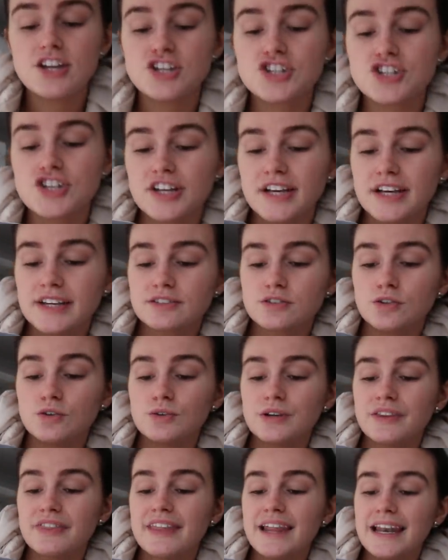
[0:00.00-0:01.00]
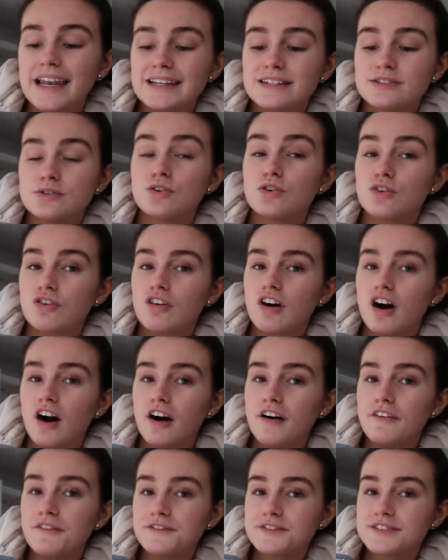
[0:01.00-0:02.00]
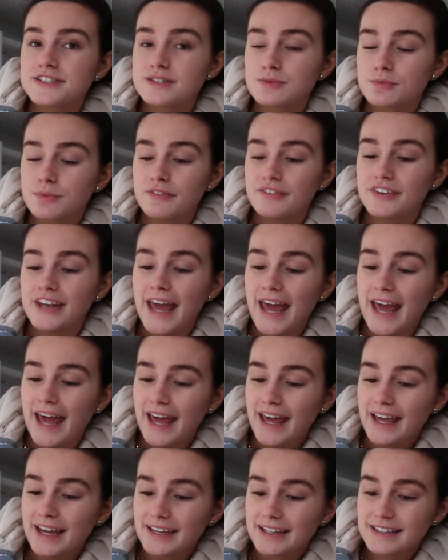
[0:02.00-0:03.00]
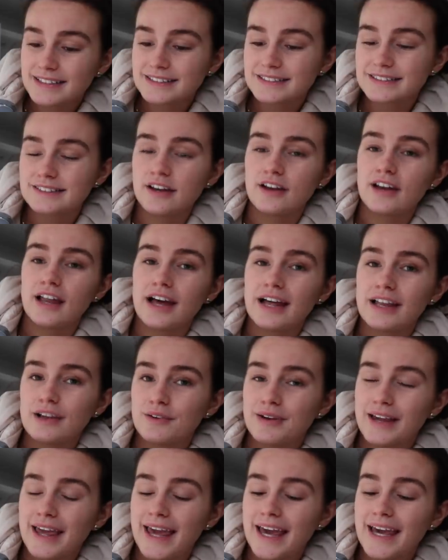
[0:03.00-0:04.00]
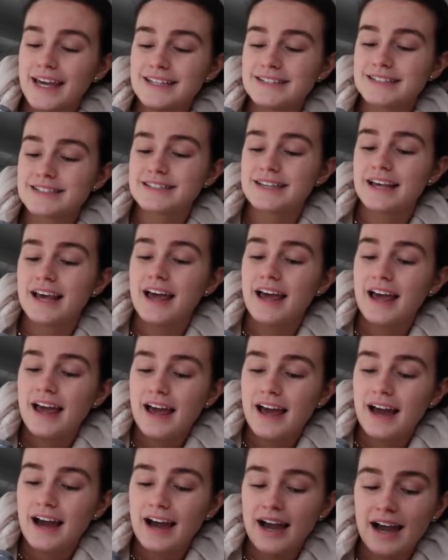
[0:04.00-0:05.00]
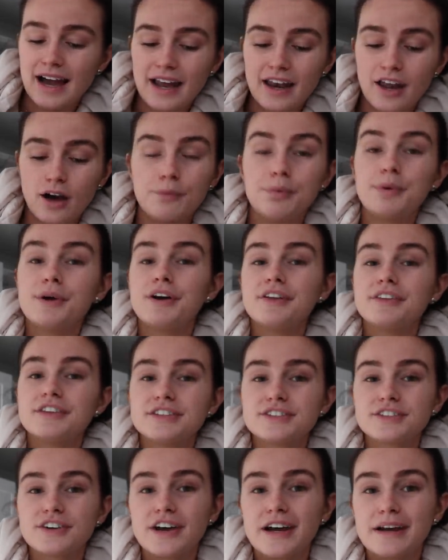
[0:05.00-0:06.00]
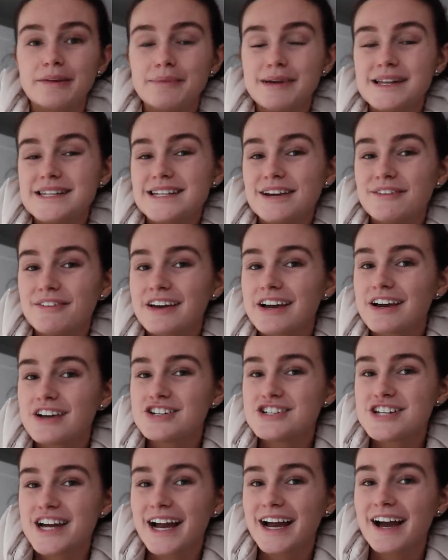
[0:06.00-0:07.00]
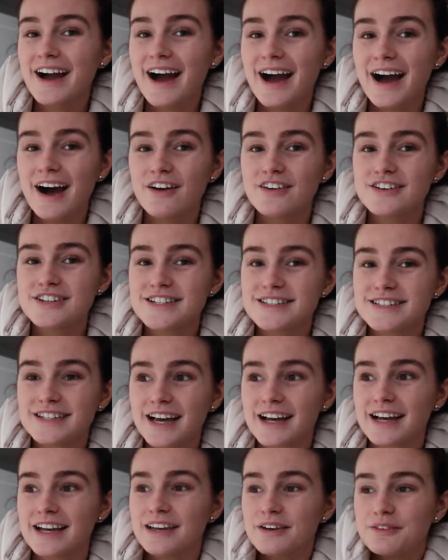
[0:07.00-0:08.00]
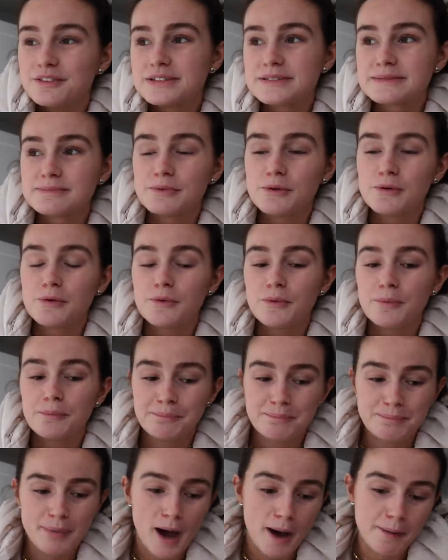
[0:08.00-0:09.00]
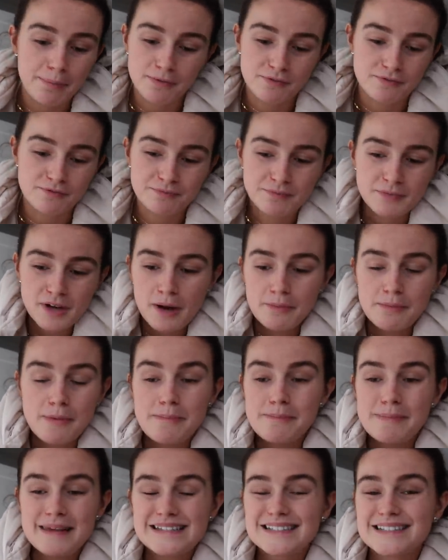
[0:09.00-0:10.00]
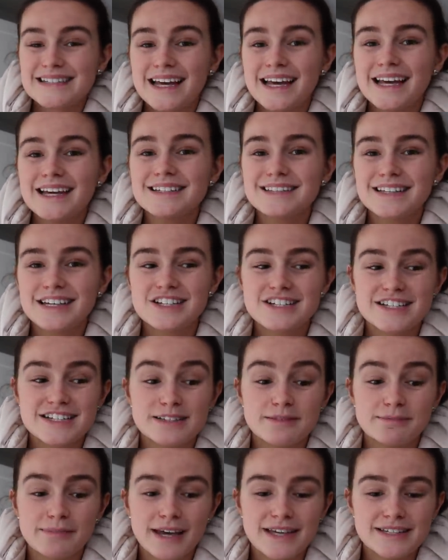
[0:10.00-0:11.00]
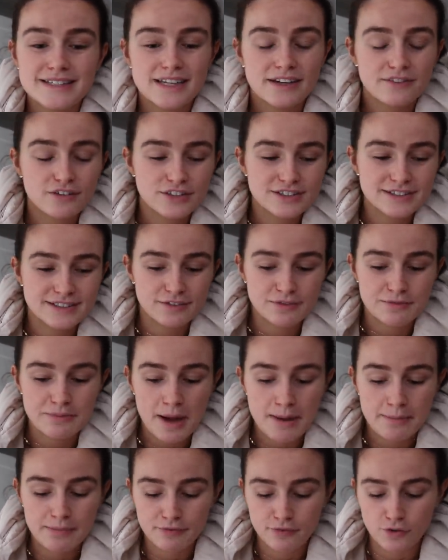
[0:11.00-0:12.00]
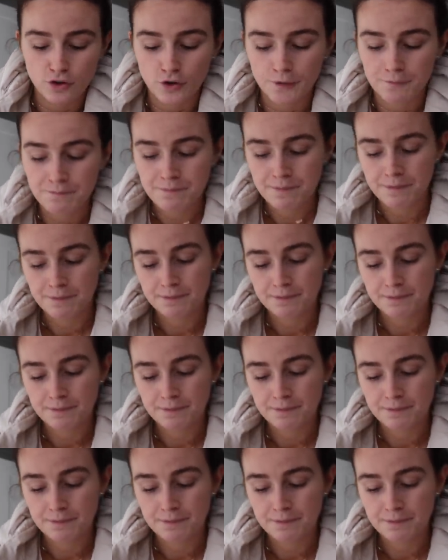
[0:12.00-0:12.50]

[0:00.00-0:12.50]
She's called The Little Crafts with an X, so like a little kiss, and I'll put it on the screen, but definitely go check her out. She's like a little small up and coming business, and she's amazing. I've got stuff from her before.